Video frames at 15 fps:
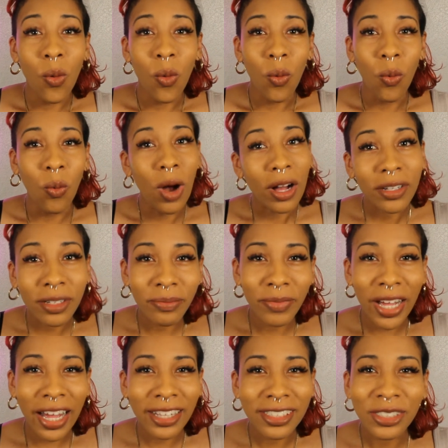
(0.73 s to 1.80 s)
Welcome
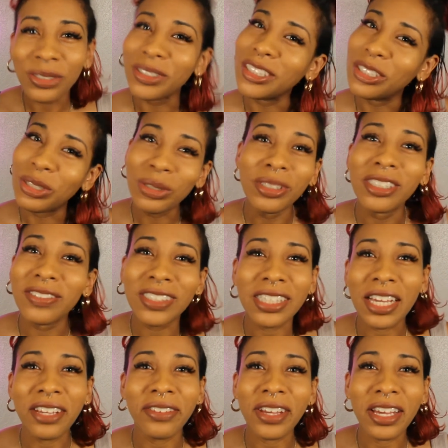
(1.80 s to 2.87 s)
back to Intuitive
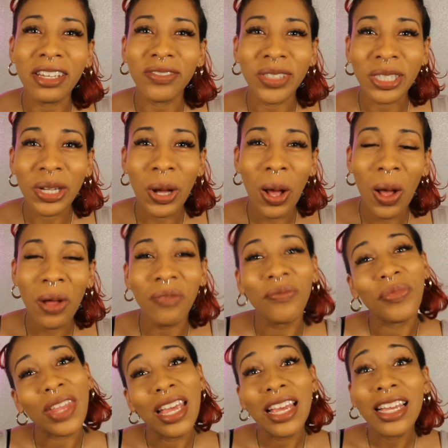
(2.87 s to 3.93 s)
Safe Haven,
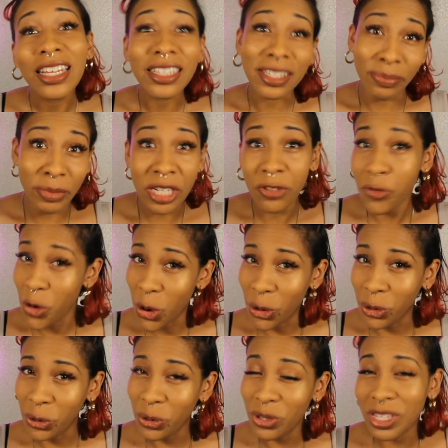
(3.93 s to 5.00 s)
y'all. It's me,
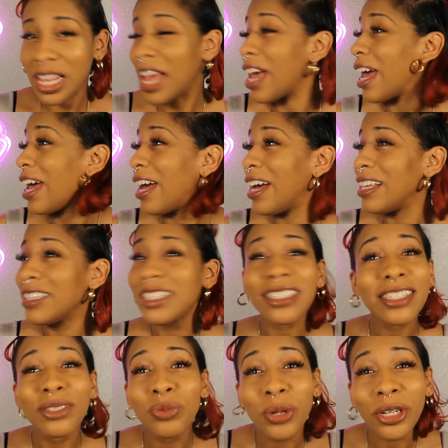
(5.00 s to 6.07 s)
Rose, and
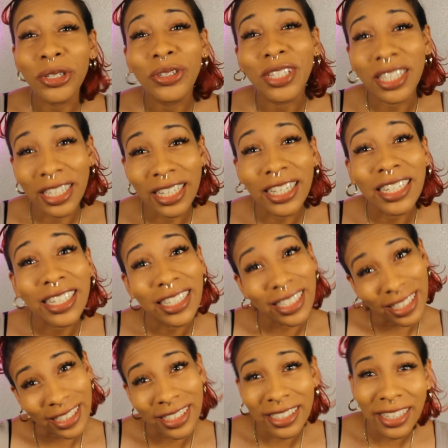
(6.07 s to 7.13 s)
this is where you could
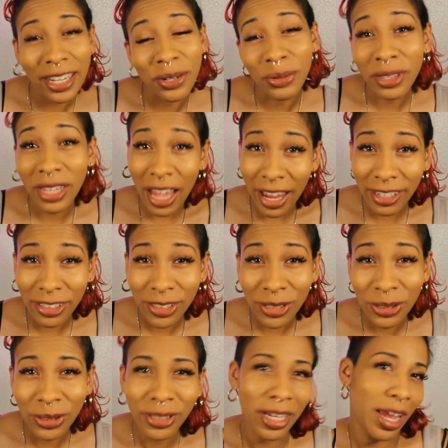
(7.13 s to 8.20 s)
get insight with
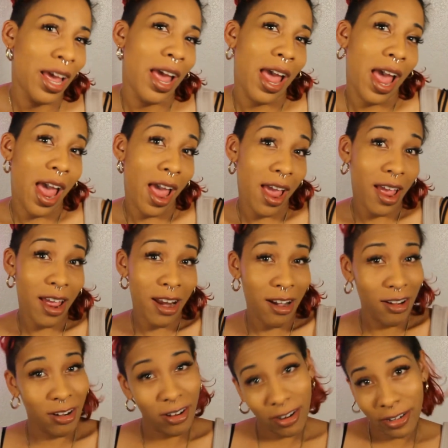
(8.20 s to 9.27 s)
attitude
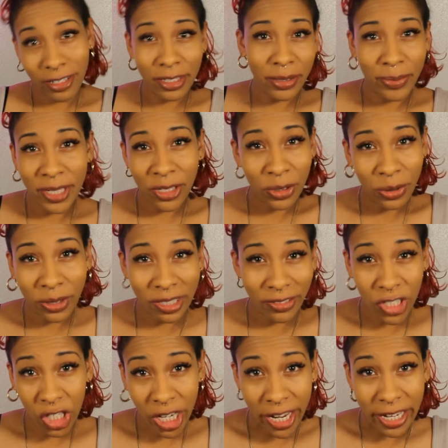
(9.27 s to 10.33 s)
and learn some intuitive
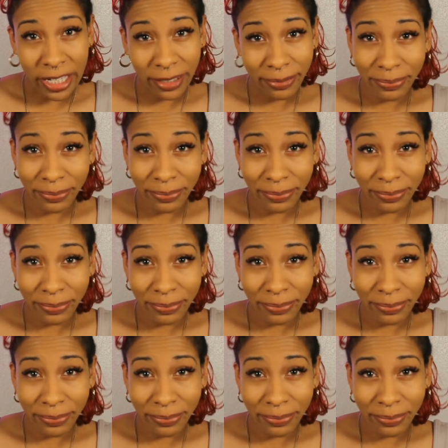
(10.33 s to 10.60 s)
shit.